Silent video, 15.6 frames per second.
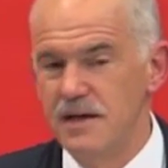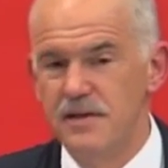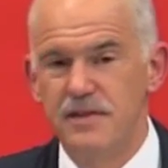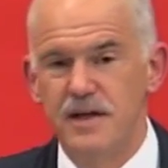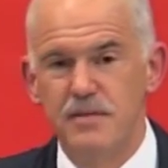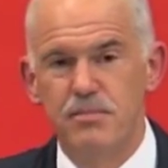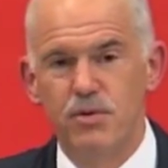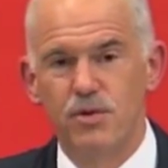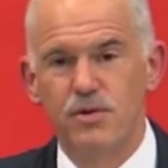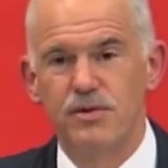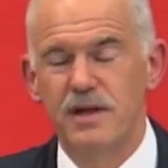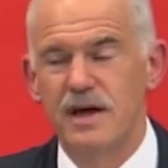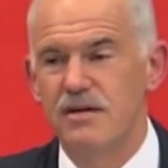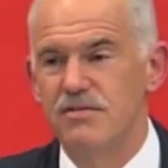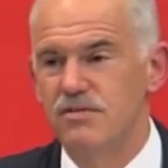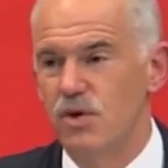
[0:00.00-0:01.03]
They
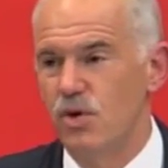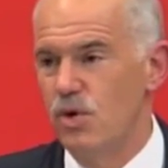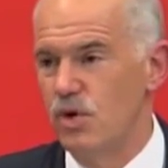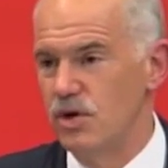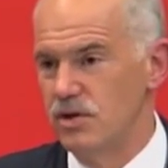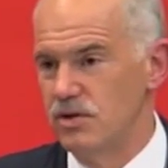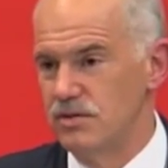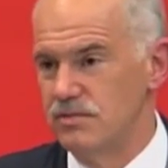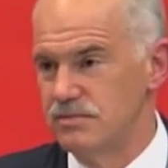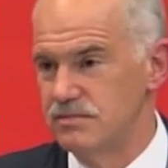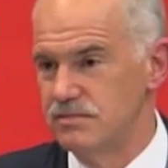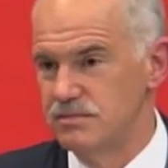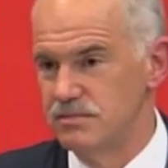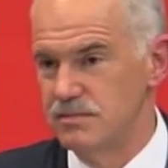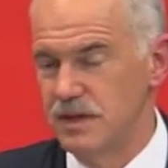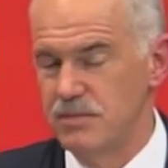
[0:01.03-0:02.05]
both have oil,
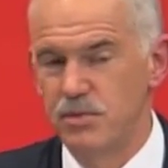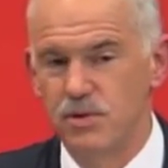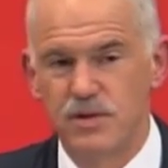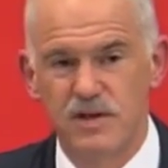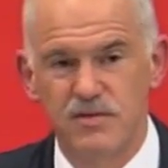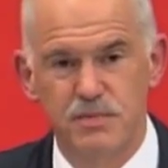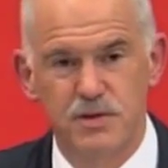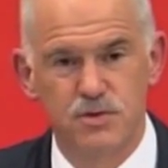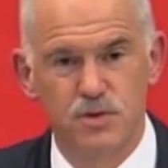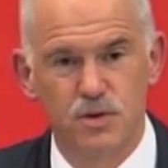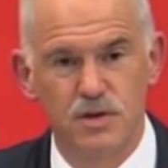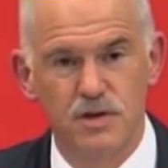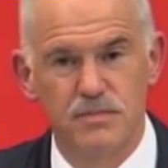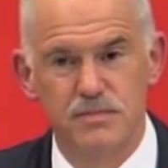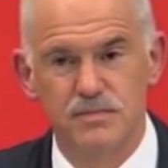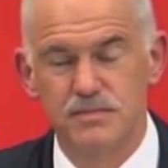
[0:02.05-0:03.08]
they both have
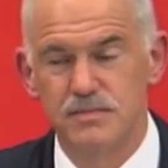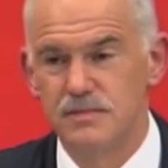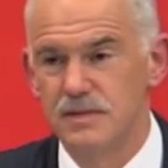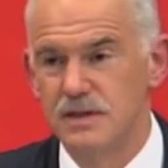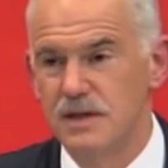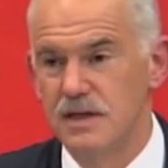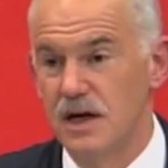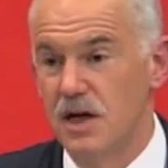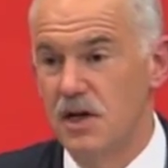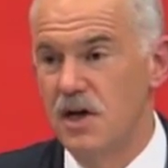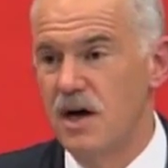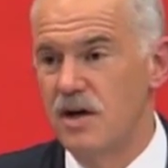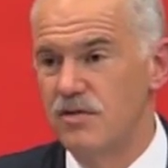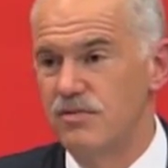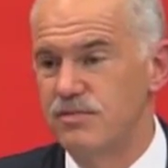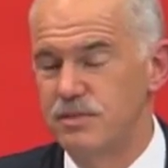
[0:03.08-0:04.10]
petroleum, a
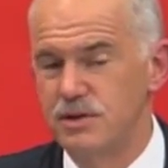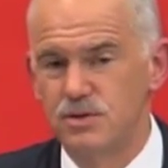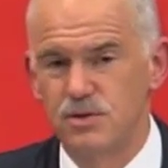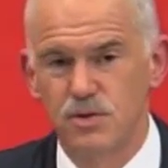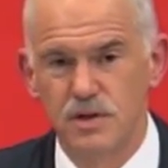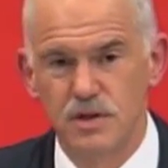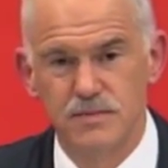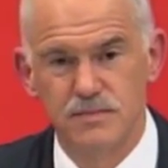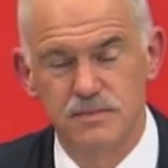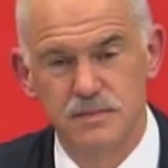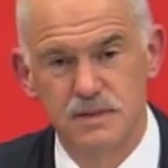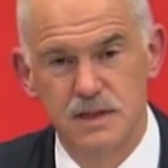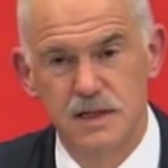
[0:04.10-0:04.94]
lot of petroleum.